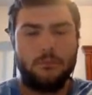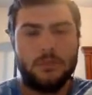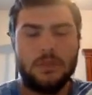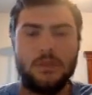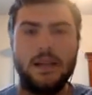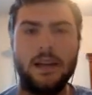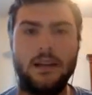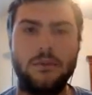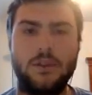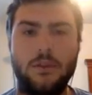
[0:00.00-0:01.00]
Yeah,
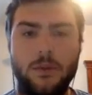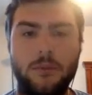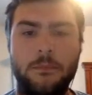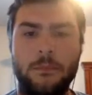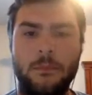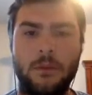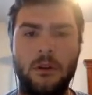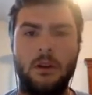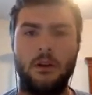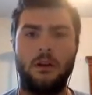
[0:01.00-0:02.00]
that was a good win.
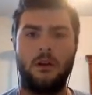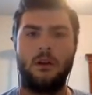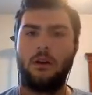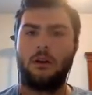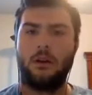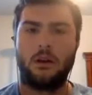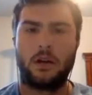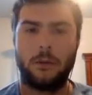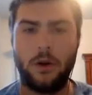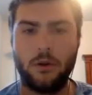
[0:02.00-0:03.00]

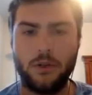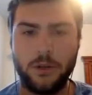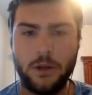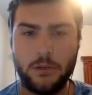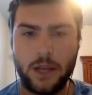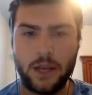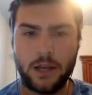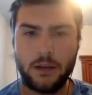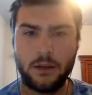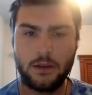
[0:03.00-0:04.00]
Komodo doing it big.